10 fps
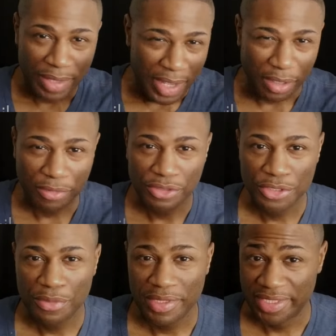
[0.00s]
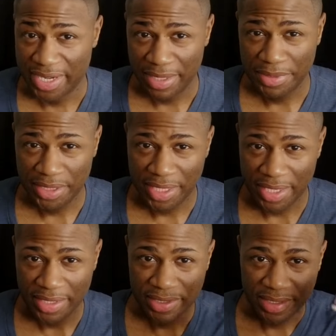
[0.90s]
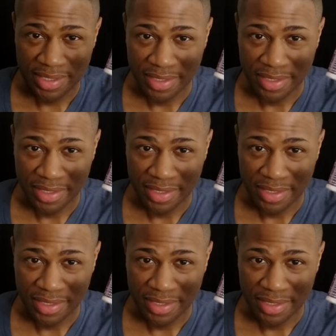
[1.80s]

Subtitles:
I'll do a dime size,